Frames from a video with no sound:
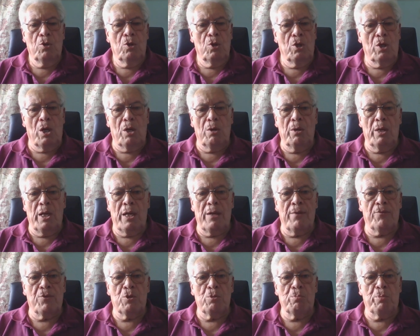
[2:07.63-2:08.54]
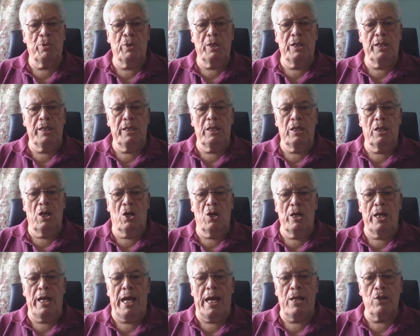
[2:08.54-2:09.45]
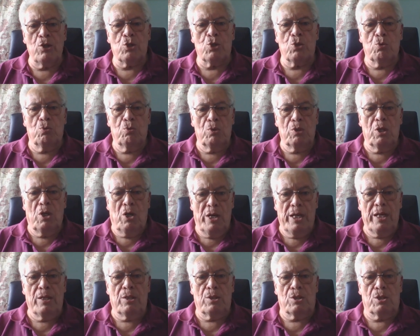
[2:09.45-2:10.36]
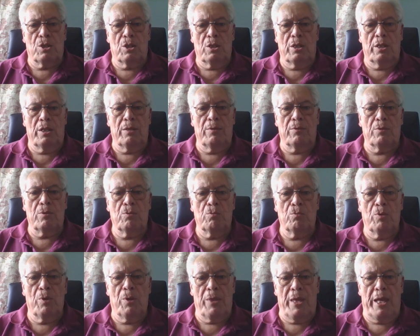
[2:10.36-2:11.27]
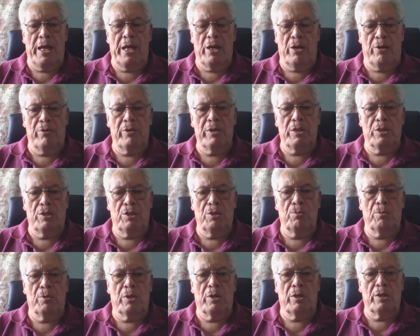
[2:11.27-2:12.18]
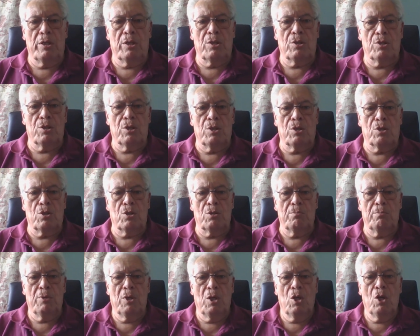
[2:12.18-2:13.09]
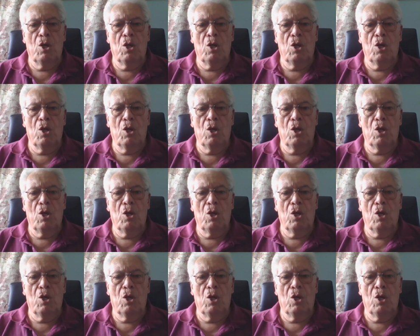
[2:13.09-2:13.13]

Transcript: You don't have to put any light, actual lights in it with our easy wiring system,